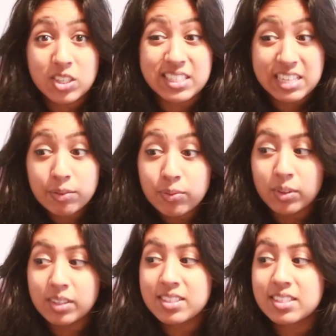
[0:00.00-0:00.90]
a
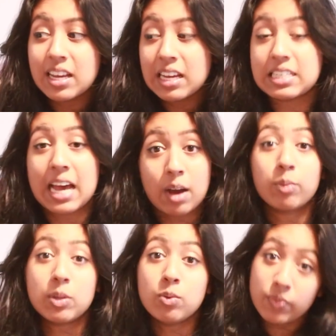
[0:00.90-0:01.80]
difference to
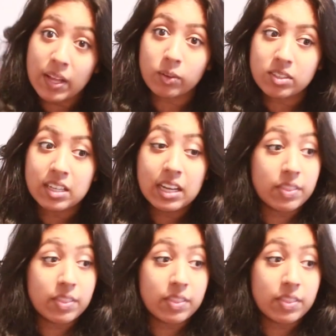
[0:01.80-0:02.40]
how you felt.